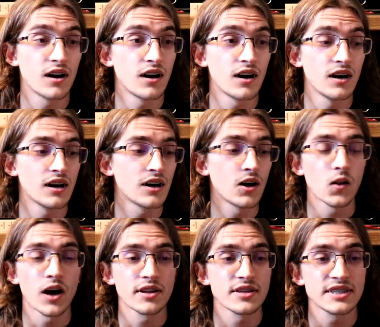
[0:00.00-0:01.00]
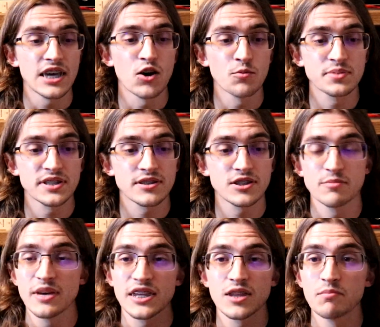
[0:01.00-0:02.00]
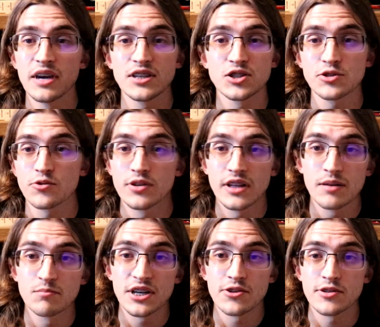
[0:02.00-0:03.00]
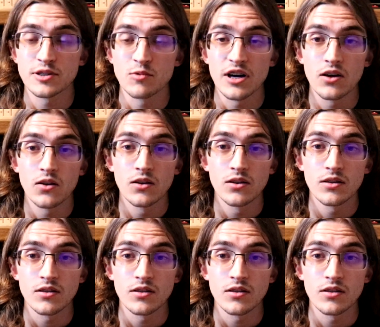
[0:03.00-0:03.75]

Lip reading: a lot of this helps to make the main storyline better as well.